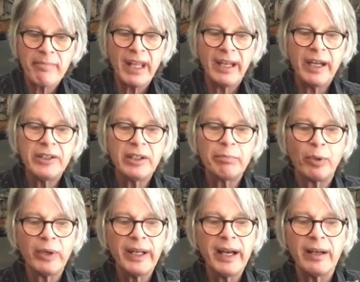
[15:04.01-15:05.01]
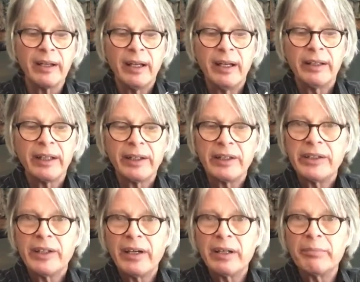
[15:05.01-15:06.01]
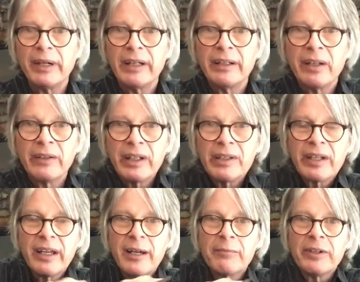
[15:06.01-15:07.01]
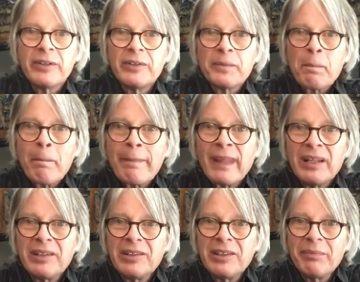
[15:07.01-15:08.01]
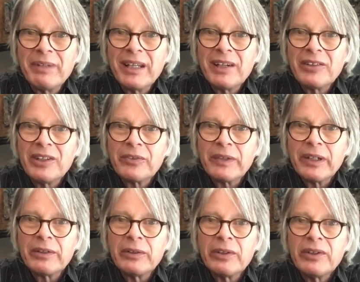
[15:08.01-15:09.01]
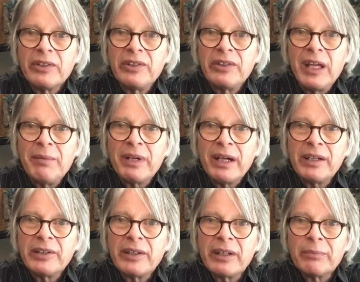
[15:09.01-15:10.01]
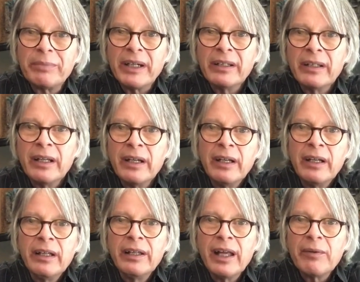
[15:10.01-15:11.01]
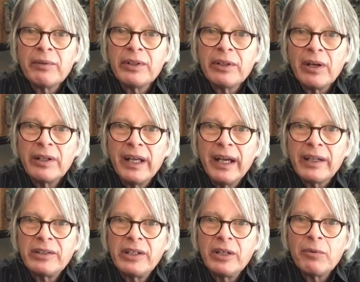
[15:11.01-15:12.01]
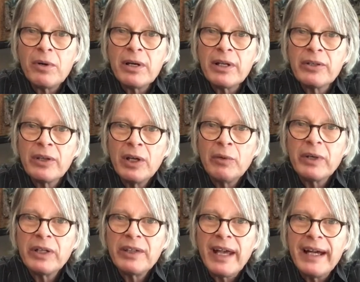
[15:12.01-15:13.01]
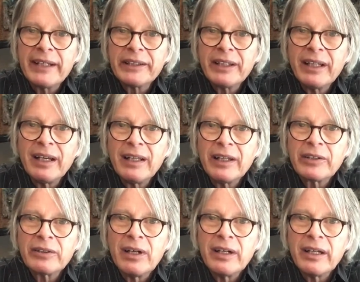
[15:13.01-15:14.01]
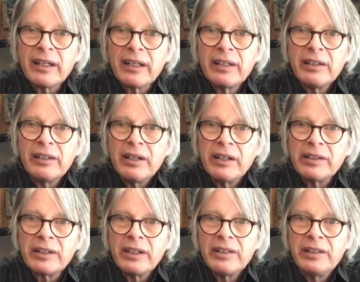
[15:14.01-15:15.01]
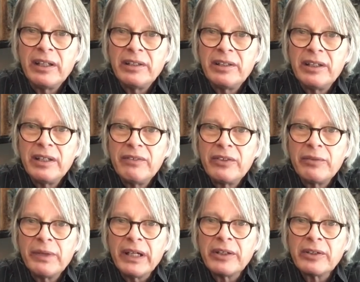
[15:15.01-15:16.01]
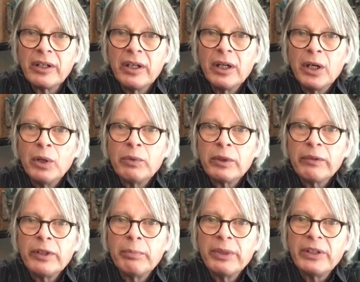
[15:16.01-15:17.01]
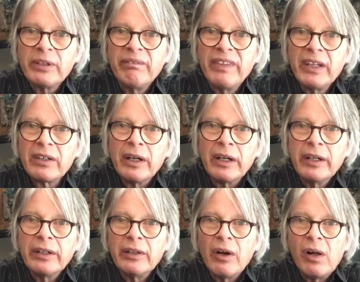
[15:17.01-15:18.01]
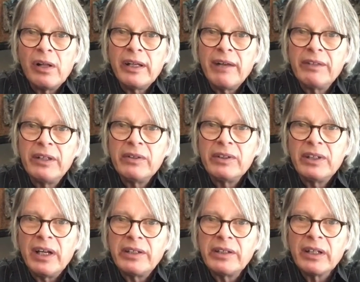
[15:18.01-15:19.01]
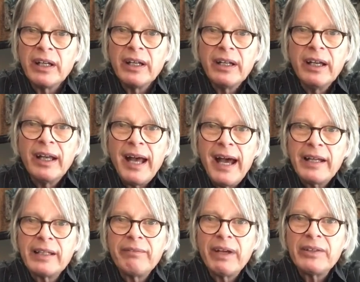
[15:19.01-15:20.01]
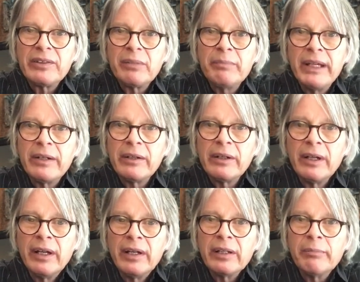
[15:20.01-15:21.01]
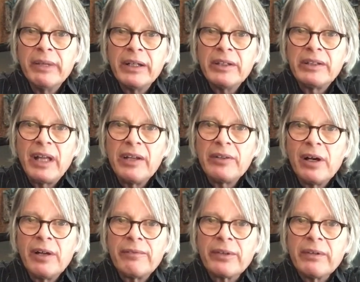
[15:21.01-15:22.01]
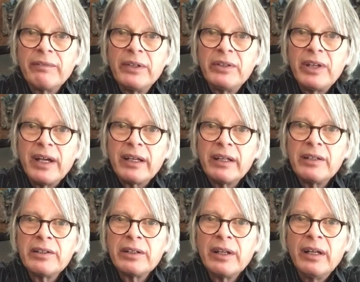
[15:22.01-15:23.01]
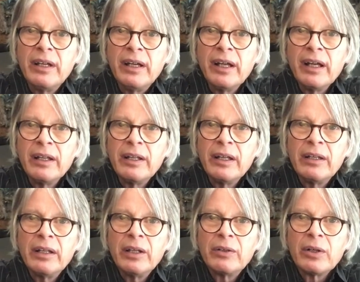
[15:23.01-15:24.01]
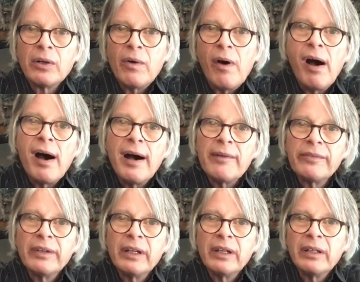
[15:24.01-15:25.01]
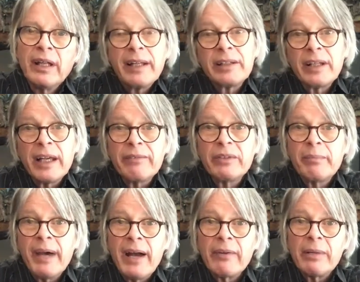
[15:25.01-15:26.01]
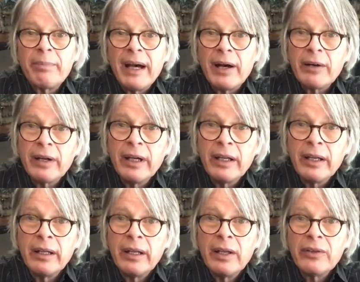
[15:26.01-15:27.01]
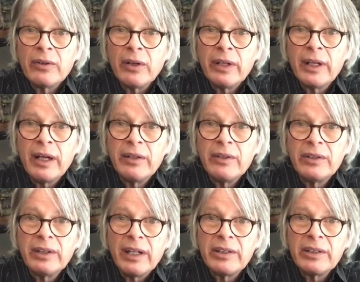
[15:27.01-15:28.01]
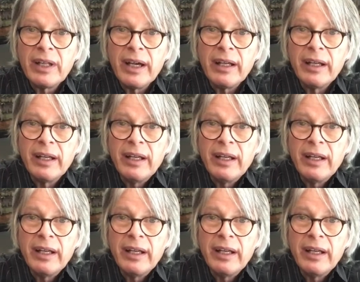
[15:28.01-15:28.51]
And I should point out that the shutter button on these cameras, this is something else that's really cool. It's the same kind of shutter button that was on the Xg1s, where it's actually electronic touch sensitive switch, where when you put your finger on it, all you have to do is touch it. It activates the meter stays on for a few seconds, and then it'll go off, and that saves the battery power in it. So all you gotta do is touch that.